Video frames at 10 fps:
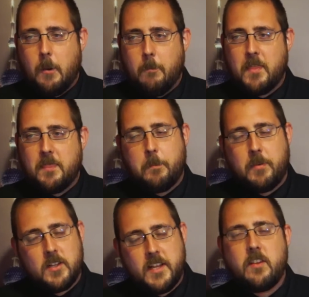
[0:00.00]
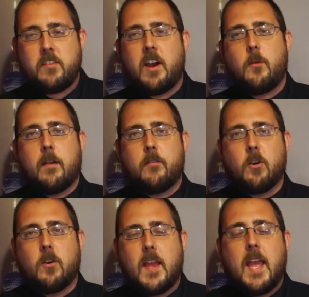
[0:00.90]
But the police,
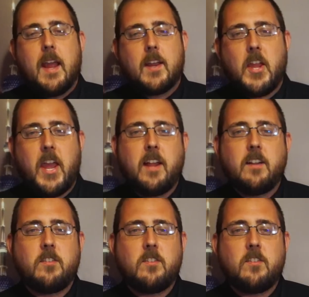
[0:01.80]
however, can't